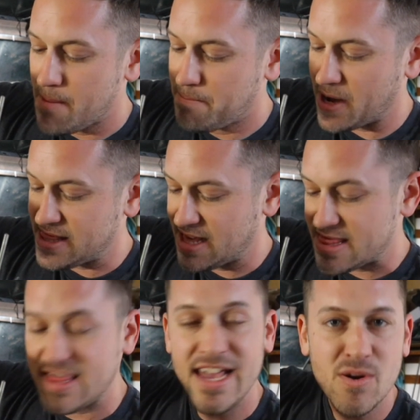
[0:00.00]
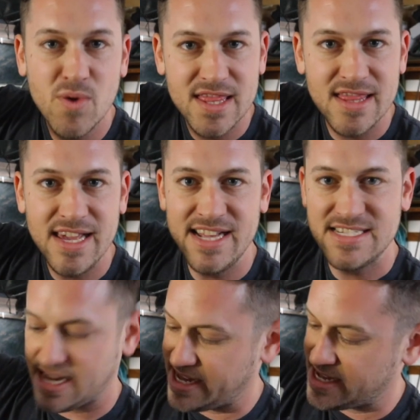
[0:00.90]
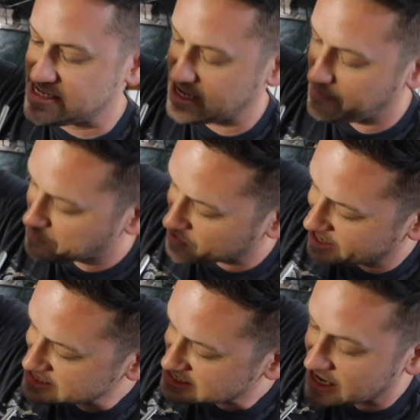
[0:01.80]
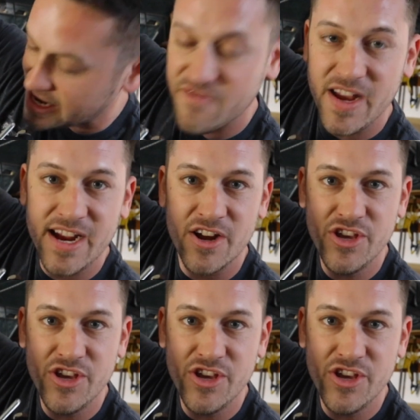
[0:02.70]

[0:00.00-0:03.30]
but the thing with these is inside of here,